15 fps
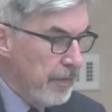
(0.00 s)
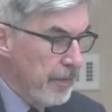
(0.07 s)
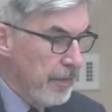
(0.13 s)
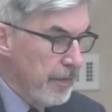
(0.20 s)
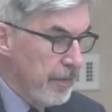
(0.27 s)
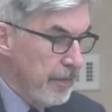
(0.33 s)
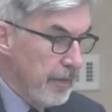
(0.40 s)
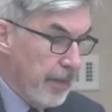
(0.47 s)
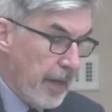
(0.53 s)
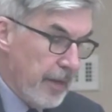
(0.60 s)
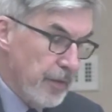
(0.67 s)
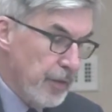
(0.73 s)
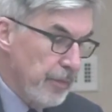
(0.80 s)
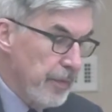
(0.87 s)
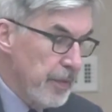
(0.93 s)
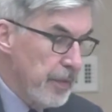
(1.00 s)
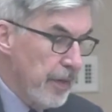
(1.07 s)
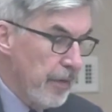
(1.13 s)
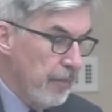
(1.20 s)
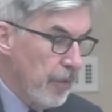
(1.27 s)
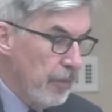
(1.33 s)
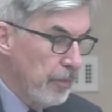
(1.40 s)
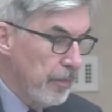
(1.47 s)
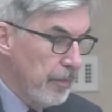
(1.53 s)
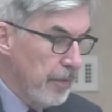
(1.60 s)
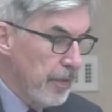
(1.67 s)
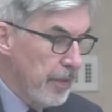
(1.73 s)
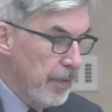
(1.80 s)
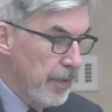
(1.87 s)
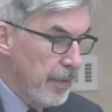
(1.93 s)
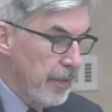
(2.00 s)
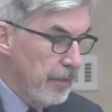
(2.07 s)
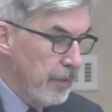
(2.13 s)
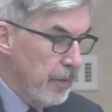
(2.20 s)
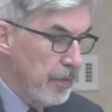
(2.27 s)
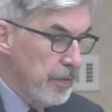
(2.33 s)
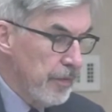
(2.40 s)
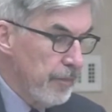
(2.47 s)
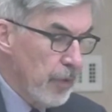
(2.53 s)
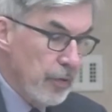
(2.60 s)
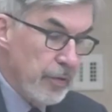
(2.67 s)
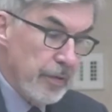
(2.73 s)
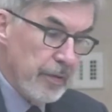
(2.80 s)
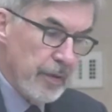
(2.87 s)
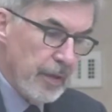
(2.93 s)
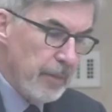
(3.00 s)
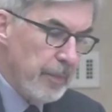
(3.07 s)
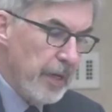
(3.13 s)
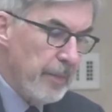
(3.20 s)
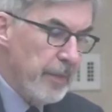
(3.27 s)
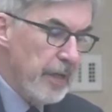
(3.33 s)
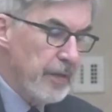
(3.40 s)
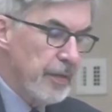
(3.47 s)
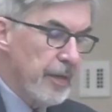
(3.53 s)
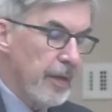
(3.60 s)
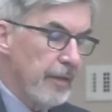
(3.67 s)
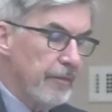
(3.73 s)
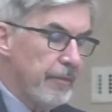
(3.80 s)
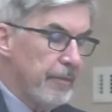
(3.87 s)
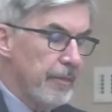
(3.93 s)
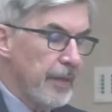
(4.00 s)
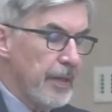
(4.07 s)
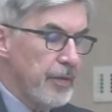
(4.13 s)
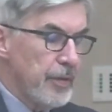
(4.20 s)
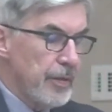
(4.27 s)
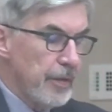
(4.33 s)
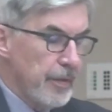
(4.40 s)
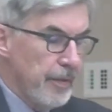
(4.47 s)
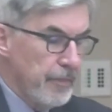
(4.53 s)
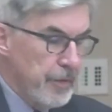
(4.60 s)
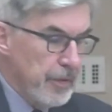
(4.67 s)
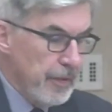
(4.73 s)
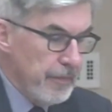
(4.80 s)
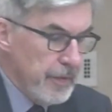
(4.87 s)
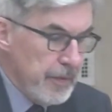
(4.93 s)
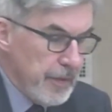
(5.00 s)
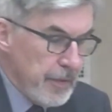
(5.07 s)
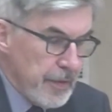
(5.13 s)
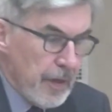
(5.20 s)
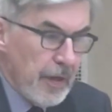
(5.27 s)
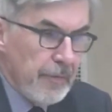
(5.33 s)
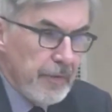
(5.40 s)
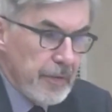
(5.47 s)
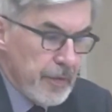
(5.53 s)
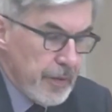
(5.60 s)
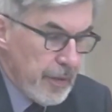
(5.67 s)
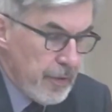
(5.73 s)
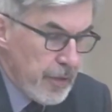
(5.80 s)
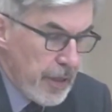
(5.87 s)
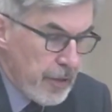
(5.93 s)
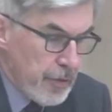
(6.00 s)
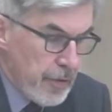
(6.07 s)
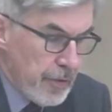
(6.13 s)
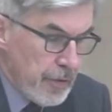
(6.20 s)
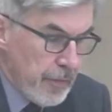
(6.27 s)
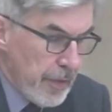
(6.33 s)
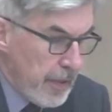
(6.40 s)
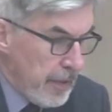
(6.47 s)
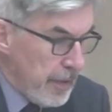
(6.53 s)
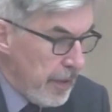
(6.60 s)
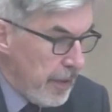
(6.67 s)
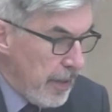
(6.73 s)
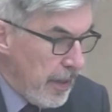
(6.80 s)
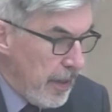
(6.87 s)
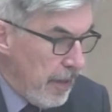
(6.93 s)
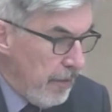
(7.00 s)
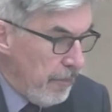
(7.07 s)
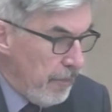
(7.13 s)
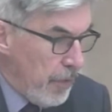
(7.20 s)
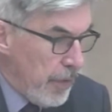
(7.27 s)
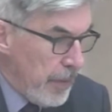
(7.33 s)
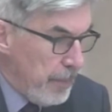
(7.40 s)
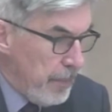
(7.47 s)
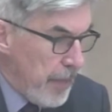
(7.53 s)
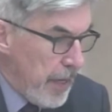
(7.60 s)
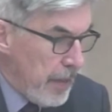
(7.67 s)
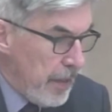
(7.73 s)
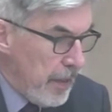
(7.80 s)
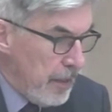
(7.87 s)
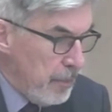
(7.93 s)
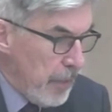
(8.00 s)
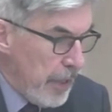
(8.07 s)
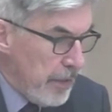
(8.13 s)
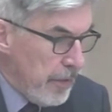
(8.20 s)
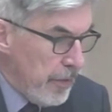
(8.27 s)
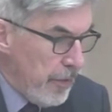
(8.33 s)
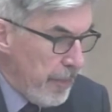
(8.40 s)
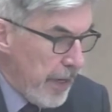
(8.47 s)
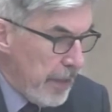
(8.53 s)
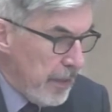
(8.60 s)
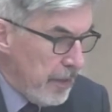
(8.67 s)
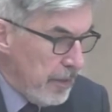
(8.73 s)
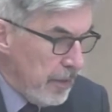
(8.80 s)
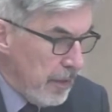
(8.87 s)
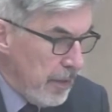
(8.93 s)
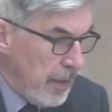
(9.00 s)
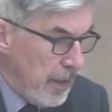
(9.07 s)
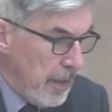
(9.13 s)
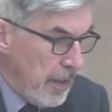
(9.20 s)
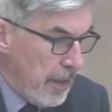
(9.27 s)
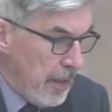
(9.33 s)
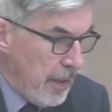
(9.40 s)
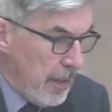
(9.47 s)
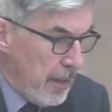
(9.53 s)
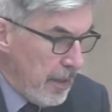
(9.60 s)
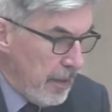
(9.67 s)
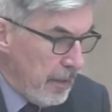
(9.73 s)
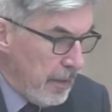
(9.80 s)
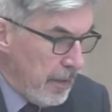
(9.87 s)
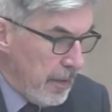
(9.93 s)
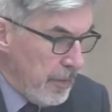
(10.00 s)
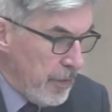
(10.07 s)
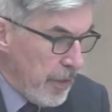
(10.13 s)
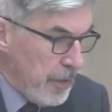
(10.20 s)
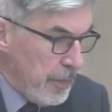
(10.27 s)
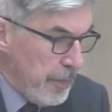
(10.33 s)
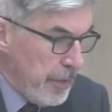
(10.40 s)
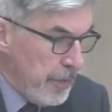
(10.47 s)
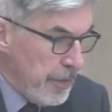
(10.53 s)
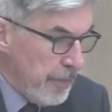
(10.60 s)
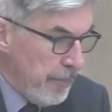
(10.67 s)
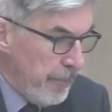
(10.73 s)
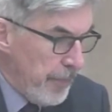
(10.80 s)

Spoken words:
And the answer is I wrote the notice of motion all by myself. Legislative Services offered suggestions regarding formatting and minor grammatical adjustments.